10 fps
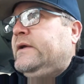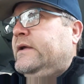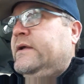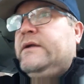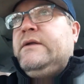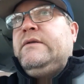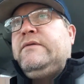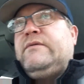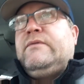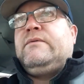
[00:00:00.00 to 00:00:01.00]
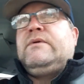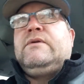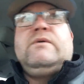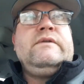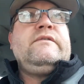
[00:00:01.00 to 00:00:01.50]
and we're
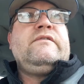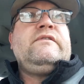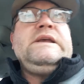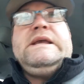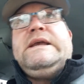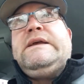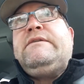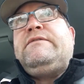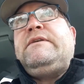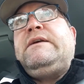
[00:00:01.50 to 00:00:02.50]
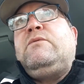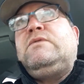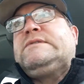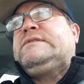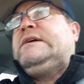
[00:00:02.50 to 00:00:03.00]
going to see if it
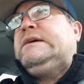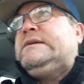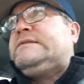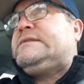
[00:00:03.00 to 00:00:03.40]
will start.